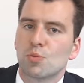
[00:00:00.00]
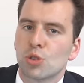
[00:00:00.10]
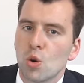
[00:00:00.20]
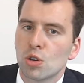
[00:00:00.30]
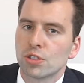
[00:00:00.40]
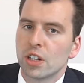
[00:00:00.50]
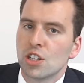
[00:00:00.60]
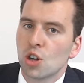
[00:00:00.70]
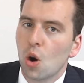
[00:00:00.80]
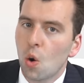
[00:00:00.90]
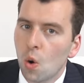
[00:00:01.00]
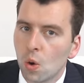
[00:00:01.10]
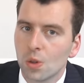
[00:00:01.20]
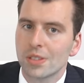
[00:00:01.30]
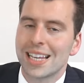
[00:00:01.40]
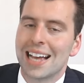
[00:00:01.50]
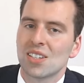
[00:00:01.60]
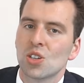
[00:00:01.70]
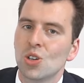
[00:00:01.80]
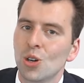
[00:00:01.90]
brokerage holds
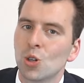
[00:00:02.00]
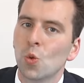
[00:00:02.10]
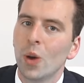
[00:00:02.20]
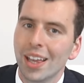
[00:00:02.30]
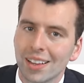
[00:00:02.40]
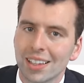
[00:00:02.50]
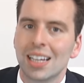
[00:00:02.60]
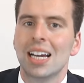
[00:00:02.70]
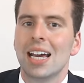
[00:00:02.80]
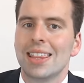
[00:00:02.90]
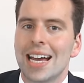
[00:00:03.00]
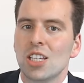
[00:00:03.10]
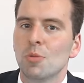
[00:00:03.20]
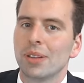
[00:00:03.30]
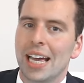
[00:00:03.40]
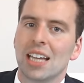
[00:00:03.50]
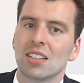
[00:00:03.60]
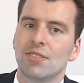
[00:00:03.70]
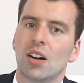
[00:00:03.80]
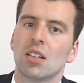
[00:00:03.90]
as a goodwill that you plan
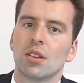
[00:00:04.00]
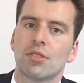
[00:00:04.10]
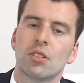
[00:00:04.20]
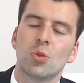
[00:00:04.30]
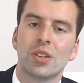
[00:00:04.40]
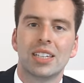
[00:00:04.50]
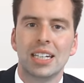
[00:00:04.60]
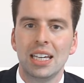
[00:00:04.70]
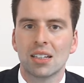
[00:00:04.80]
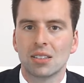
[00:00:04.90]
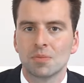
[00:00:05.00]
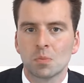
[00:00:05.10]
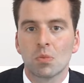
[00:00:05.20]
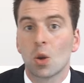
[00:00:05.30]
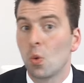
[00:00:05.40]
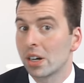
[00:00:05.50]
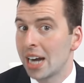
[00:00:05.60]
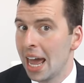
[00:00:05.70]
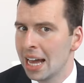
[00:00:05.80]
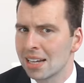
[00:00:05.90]
to follow through with the deal.
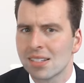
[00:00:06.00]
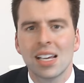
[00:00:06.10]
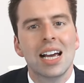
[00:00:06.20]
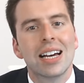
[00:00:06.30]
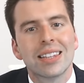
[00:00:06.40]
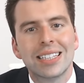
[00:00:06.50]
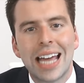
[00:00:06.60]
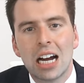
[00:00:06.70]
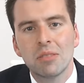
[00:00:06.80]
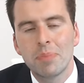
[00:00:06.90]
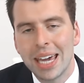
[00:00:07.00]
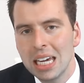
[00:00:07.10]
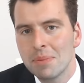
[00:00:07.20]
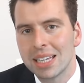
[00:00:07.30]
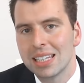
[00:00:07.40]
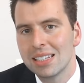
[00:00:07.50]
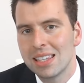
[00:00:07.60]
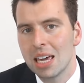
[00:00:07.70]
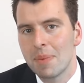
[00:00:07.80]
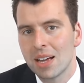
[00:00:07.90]
Whereas the down payment
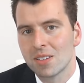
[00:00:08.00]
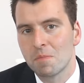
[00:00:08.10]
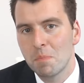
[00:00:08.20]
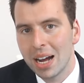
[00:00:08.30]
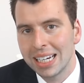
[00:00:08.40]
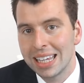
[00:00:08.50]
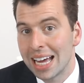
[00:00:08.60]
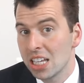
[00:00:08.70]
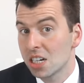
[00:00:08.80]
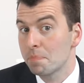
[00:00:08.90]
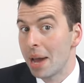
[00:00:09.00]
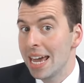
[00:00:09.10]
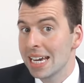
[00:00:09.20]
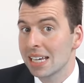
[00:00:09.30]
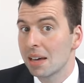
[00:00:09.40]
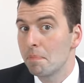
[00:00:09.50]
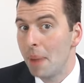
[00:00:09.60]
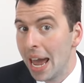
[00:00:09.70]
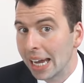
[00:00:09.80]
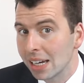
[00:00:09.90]
is the amount of money that you're paying the
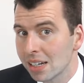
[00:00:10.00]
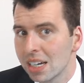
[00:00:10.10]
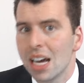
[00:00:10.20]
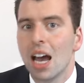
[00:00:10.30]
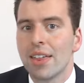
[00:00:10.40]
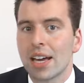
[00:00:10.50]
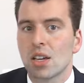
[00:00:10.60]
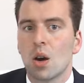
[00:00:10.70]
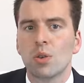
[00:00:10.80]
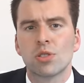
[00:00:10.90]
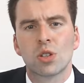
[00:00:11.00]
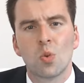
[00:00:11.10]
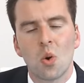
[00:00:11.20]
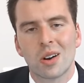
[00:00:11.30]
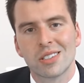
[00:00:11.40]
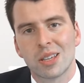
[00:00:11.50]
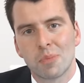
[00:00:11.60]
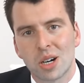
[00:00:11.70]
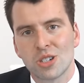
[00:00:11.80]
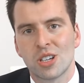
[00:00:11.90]
bank that goes towards the
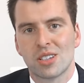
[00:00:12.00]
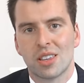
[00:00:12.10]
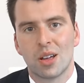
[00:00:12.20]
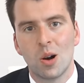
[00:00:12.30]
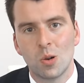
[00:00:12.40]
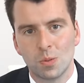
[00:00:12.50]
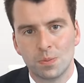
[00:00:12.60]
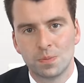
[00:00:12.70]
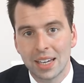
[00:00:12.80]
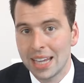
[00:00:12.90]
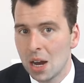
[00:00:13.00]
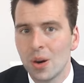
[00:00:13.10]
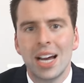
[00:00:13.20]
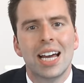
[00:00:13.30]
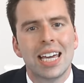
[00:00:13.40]
purchase of the home. Now,